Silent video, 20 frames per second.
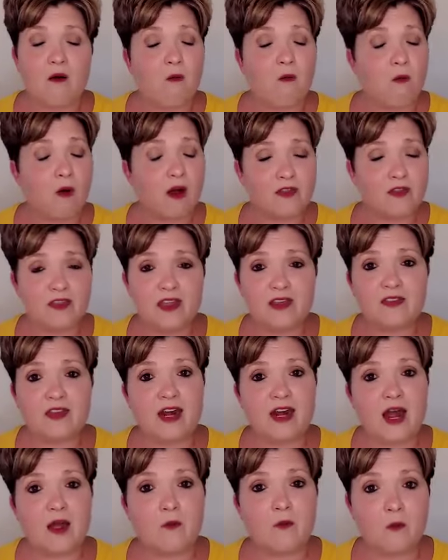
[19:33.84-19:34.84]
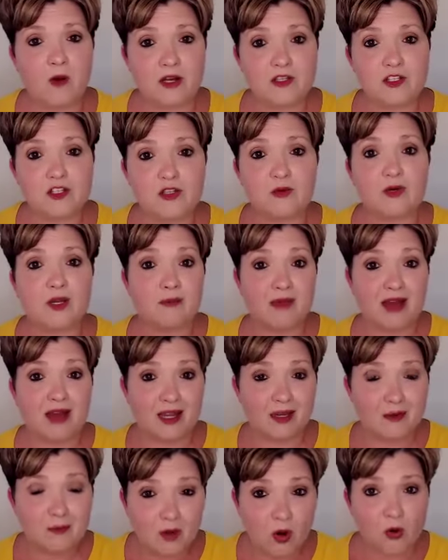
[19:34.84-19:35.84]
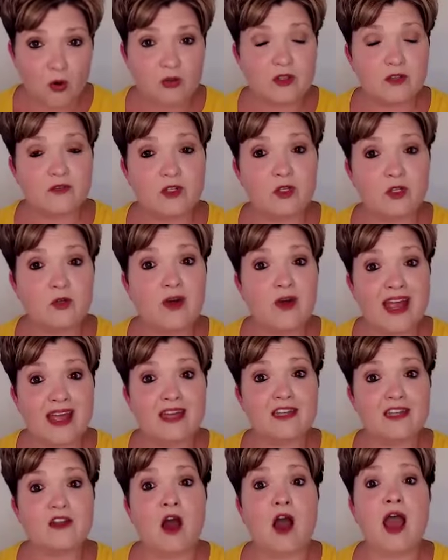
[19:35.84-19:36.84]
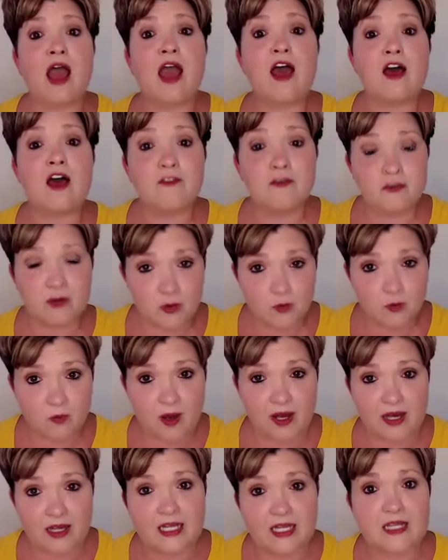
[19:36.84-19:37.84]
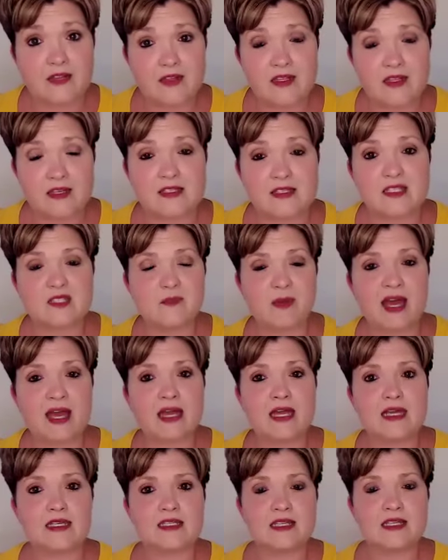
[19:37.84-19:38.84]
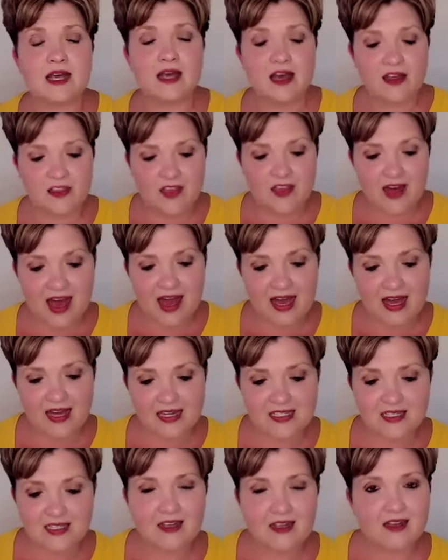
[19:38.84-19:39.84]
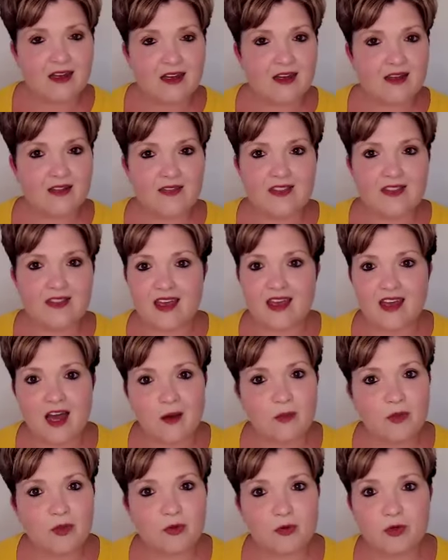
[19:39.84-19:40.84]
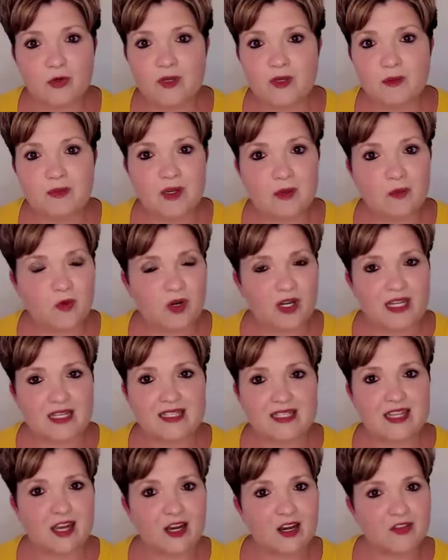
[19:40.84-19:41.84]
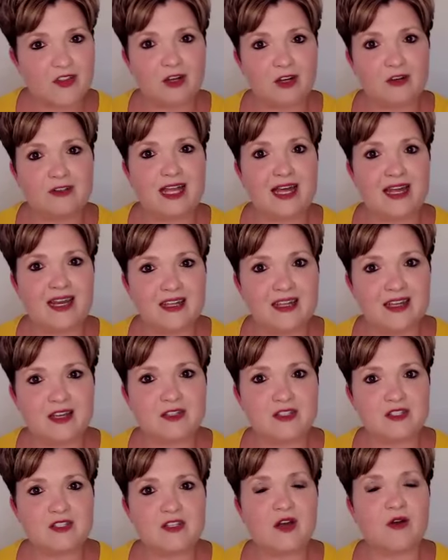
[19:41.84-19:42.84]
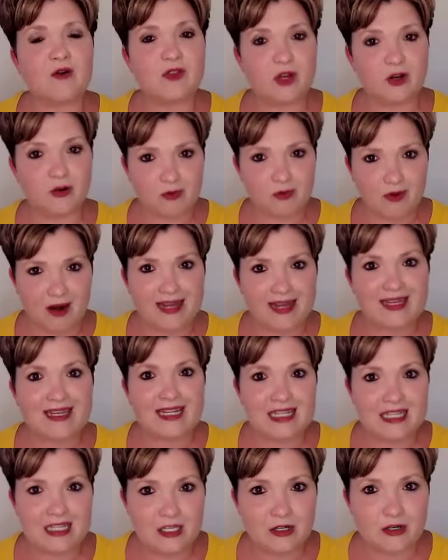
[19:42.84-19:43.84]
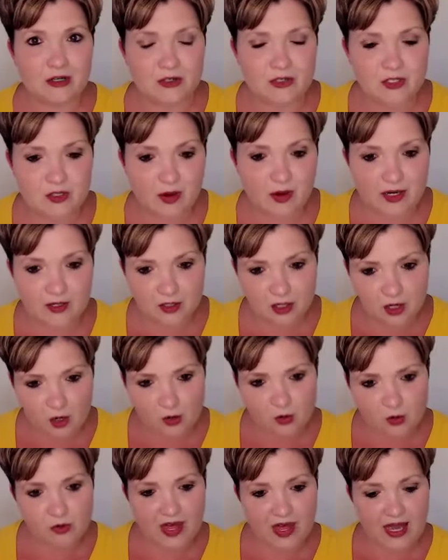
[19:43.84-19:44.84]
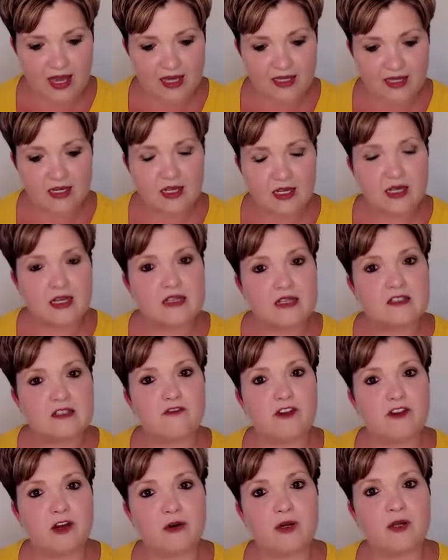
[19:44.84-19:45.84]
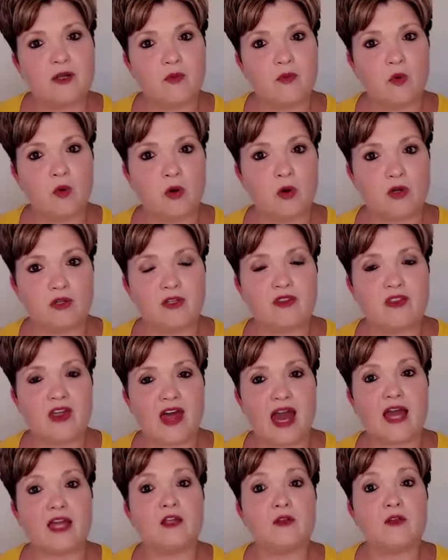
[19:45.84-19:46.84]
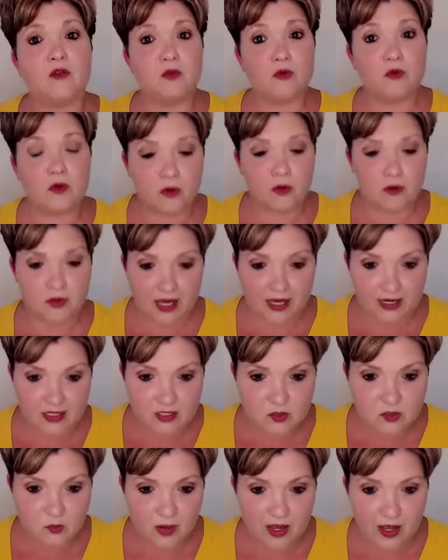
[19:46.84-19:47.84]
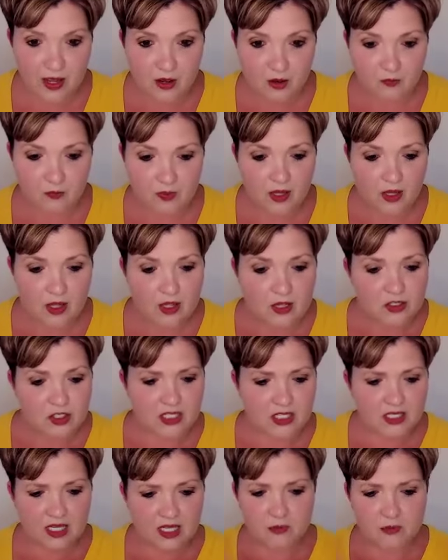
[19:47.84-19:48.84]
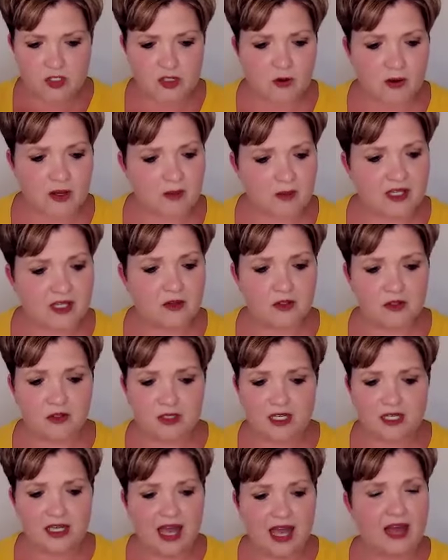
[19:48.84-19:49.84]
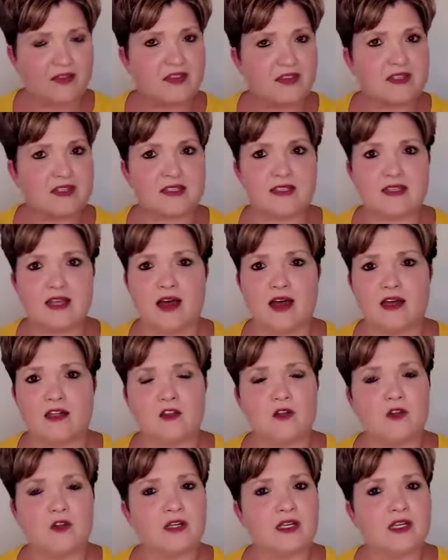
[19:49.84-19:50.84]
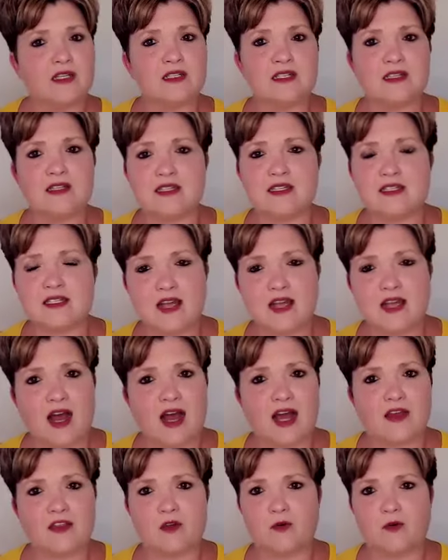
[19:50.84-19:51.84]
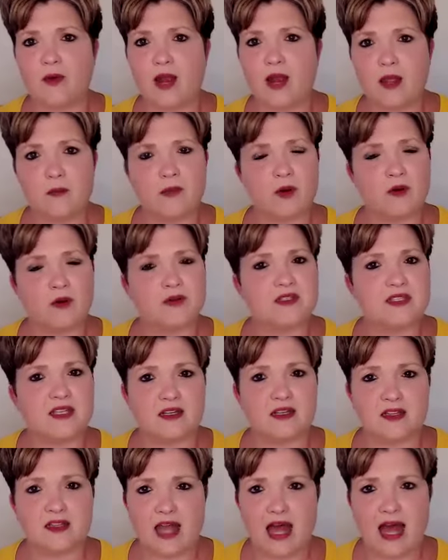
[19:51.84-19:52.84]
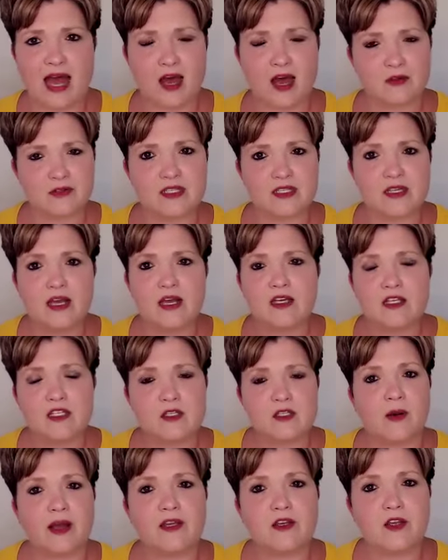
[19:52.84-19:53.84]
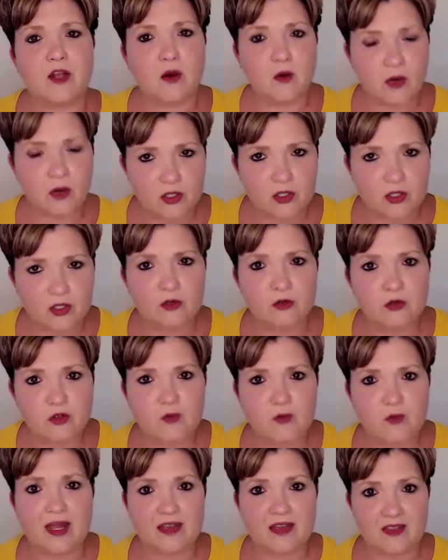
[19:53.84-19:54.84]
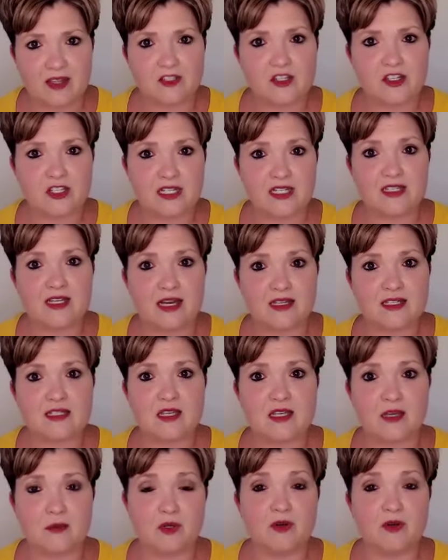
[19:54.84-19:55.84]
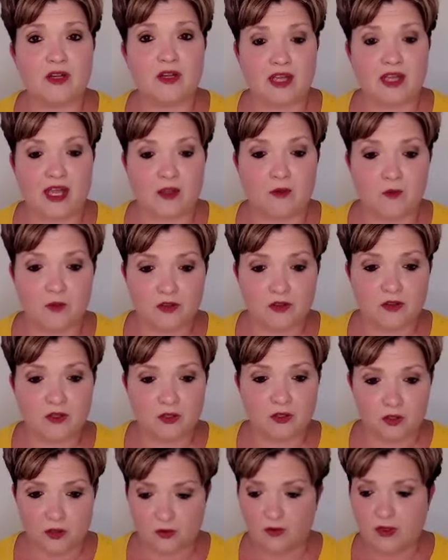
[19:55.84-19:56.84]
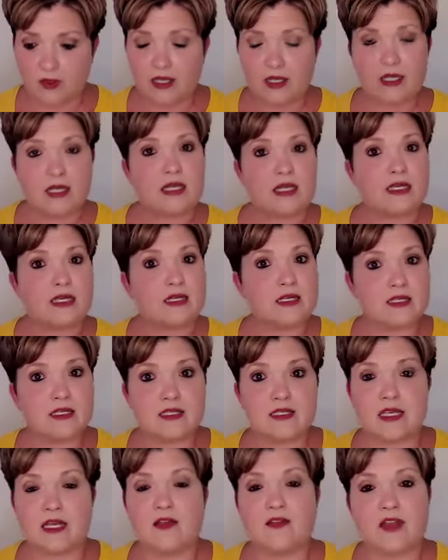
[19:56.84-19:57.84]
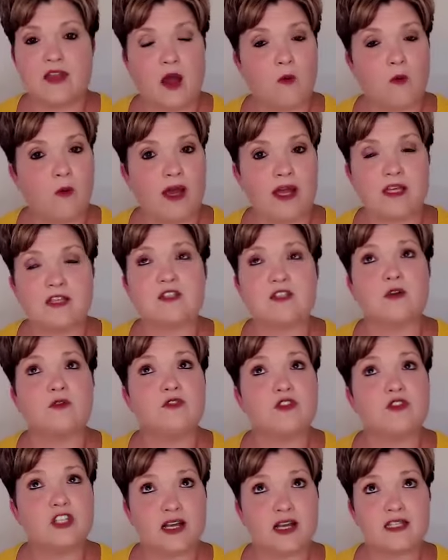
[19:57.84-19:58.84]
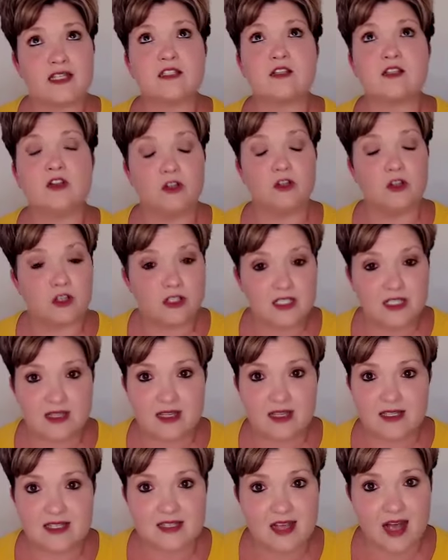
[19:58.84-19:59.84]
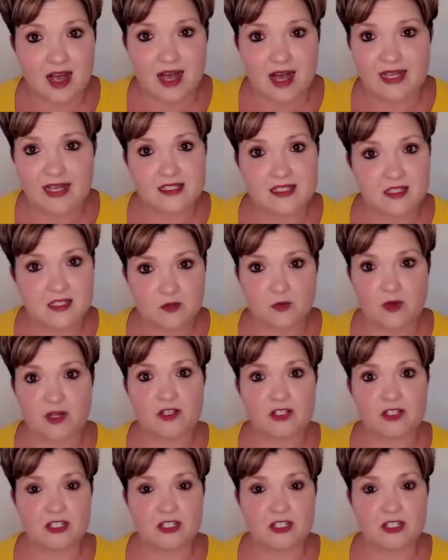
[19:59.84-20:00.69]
one thing that I want to remind both of you and everyone in this space that they come through in memories. They're, they're letting us know they're right here. So I know that it's very important that you know that as well. She keeps showing me looking at the sun, looking to the sky, the rainbows, the clouds. So I know a huge way that she does communicate with you is in that way. So just look to the skies is what